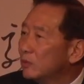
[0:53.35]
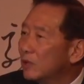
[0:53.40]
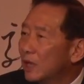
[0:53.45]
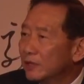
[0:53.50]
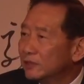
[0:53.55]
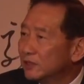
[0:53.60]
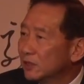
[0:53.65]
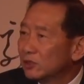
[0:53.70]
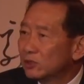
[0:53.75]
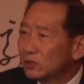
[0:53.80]

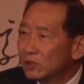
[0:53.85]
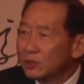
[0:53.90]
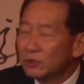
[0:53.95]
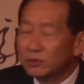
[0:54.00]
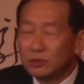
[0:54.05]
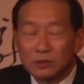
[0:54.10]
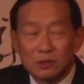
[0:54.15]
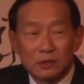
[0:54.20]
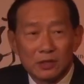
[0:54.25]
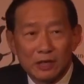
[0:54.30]
I just
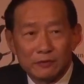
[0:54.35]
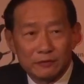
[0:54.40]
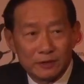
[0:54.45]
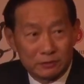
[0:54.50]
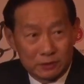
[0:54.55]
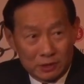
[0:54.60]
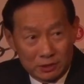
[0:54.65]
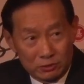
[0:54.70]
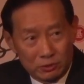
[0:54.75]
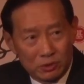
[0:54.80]
told you, I
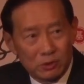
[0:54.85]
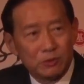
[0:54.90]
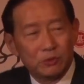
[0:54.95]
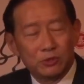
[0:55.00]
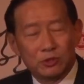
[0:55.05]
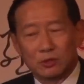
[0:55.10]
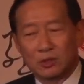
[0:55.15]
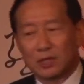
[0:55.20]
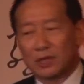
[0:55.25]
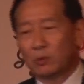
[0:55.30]
just
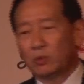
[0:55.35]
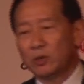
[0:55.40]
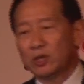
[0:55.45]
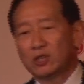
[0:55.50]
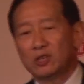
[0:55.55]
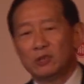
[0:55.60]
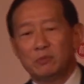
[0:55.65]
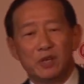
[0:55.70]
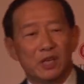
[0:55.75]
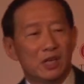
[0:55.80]
told you that we're
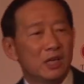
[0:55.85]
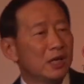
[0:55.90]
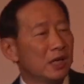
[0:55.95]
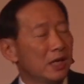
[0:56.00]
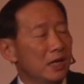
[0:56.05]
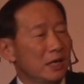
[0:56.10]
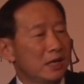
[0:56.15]
going to be